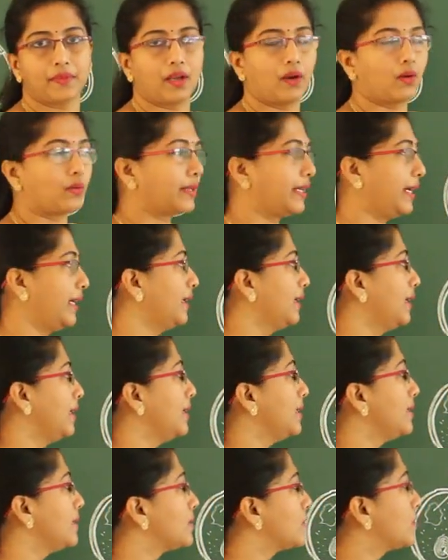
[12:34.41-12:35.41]
Okay,
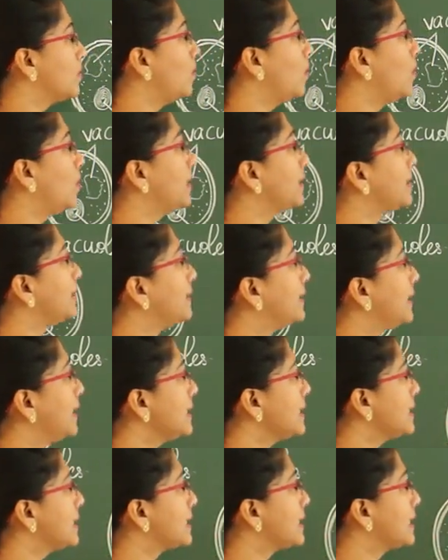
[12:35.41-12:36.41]
so
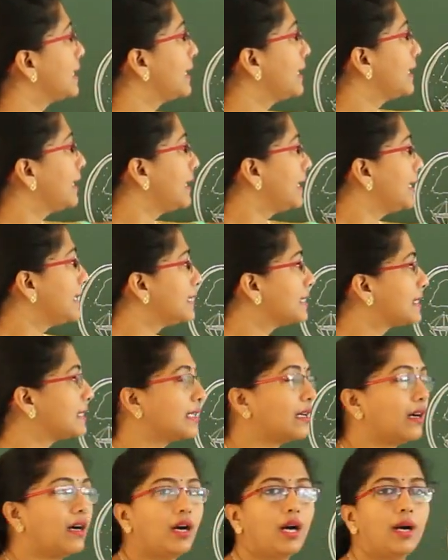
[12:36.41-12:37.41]
this is
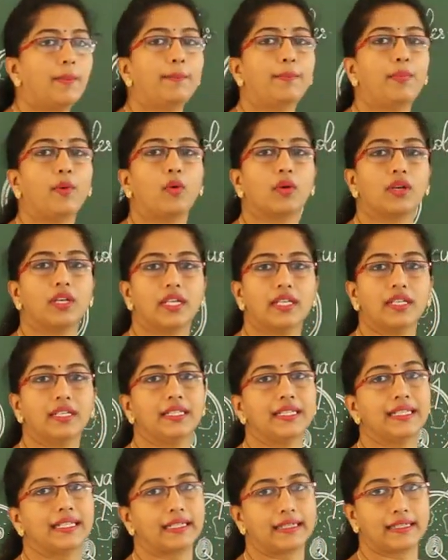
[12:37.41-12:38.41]
a pollen
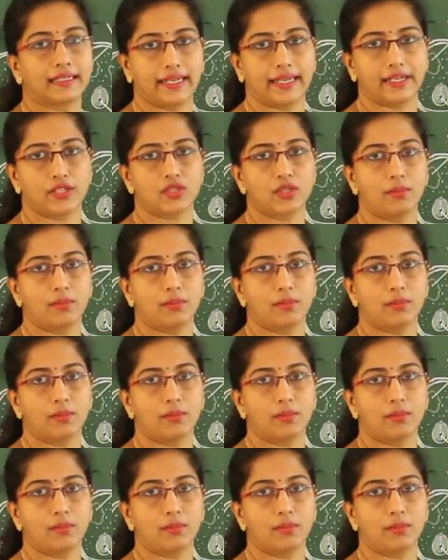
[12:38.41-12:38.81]
grain.